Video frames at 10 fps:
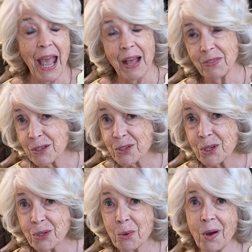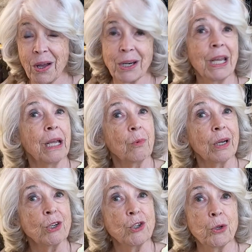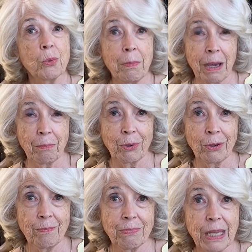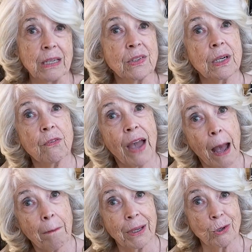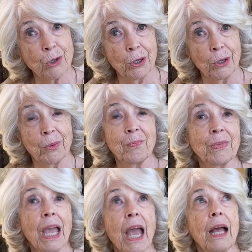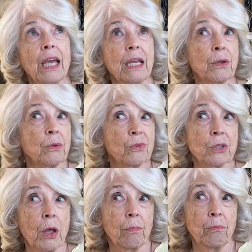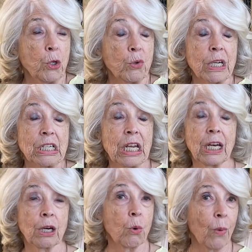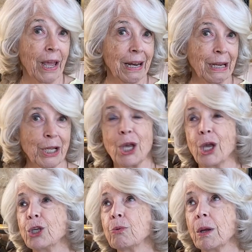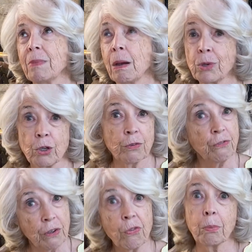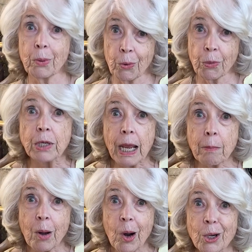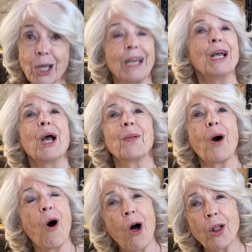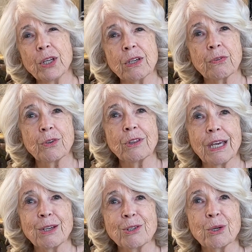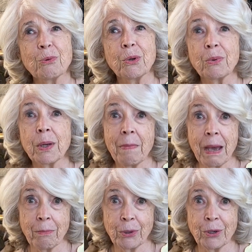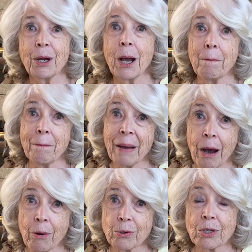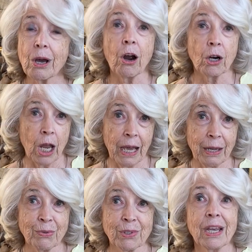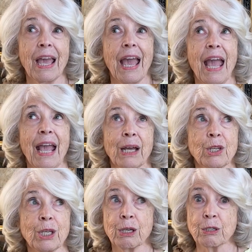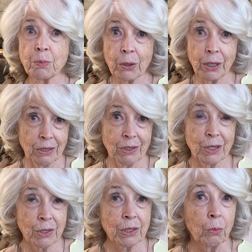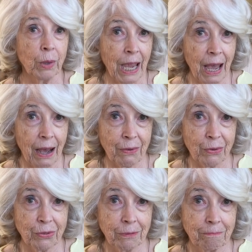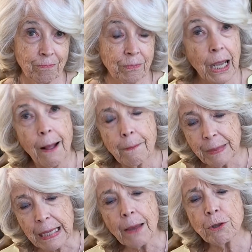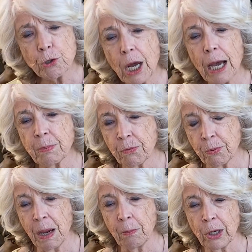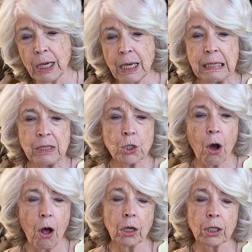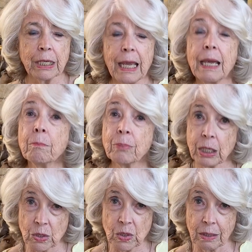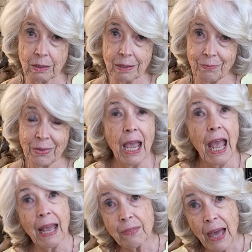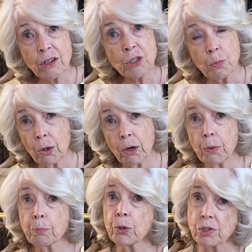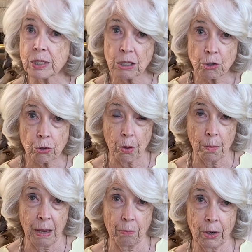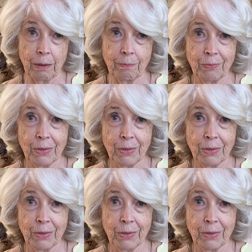And this is the one in which you remember things that have happened to you. You attended a wedding, you remember your 5th birthday party, all the different things that we remember about our lives and the experiences that we have. The other type of memory is called implicit, and that's more of a procedural memory.